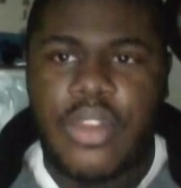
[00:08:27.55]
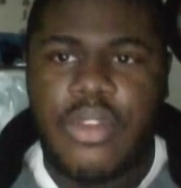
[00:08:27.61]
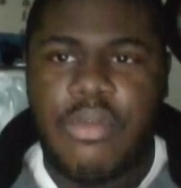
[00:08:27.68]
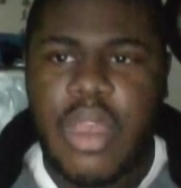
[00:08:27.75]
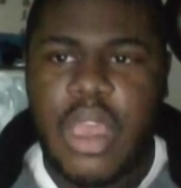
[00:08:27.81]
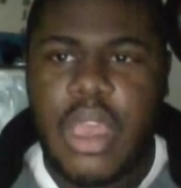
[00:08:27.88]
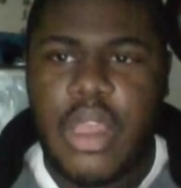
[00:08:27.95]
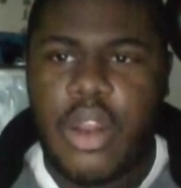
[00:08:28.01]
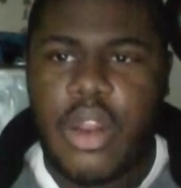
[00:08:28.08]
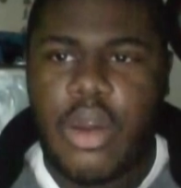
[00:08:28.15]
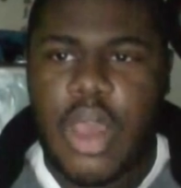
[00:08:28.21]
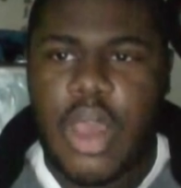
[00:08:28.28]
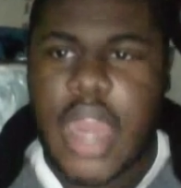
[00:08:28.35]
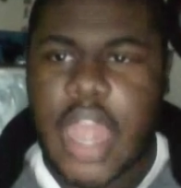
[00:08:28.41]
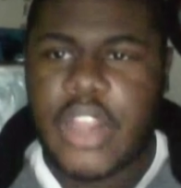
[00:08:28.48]
to me,
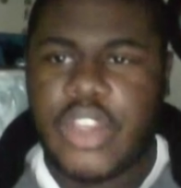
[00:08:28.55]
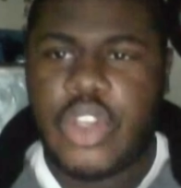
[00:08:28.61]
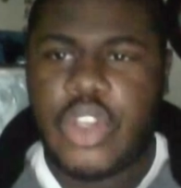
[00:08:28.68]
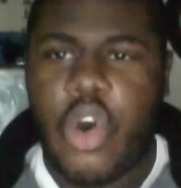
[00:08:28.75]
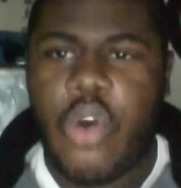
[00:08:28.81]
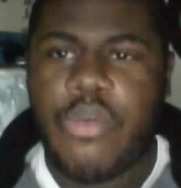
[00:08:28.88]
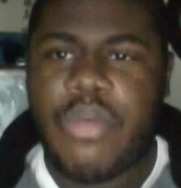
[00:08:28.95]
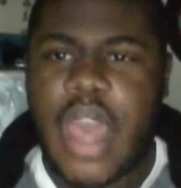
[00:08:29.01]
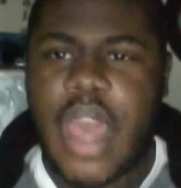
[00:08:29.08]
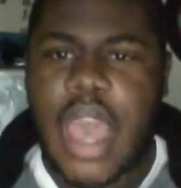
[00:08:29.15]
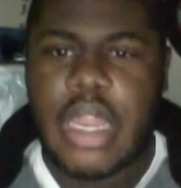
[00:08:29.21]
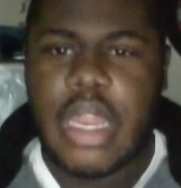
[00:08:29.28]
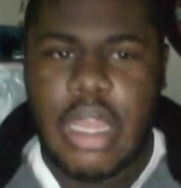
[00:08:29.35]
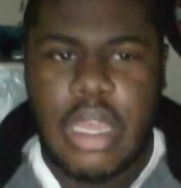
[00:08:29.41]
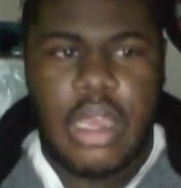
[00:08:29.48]
and I just hope
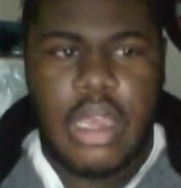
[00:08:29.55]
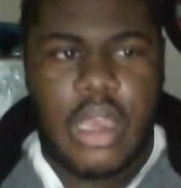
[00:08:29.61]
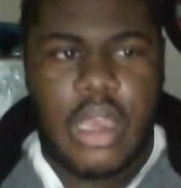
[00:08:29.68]
that,